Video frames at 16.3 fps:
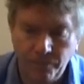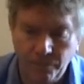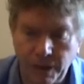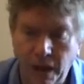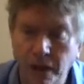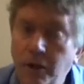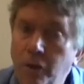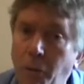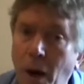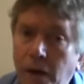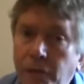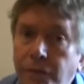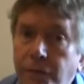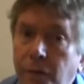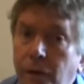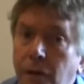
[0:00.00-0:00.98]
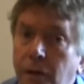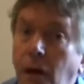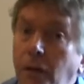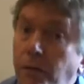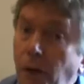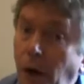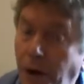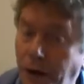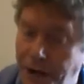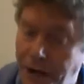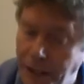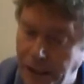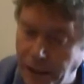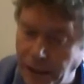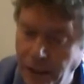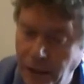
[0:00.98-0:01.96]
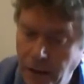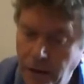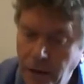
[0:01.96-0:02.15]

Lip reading: and his wife, a Rani,